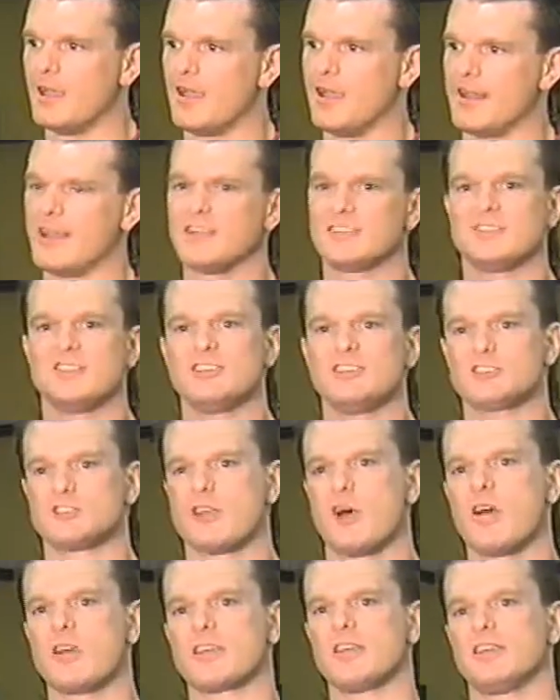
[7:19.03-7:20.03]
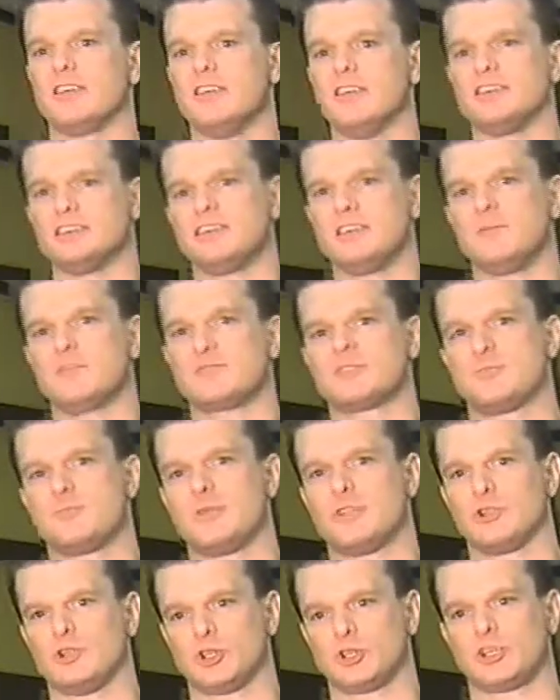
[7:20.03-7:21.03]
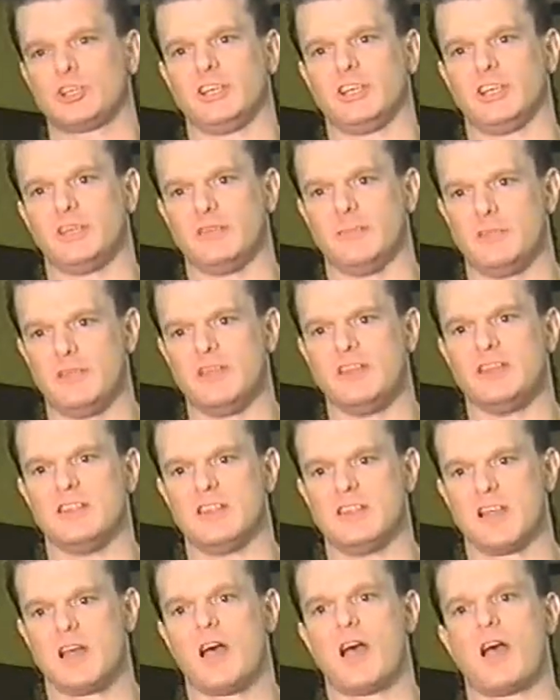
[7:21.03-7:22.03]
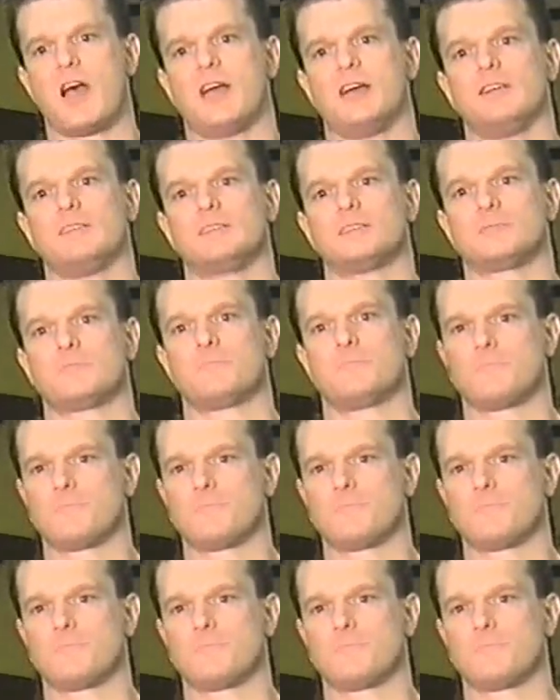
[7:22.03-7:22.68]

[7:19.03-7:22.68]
And as he's talking, he seems to be looking me in the eyes.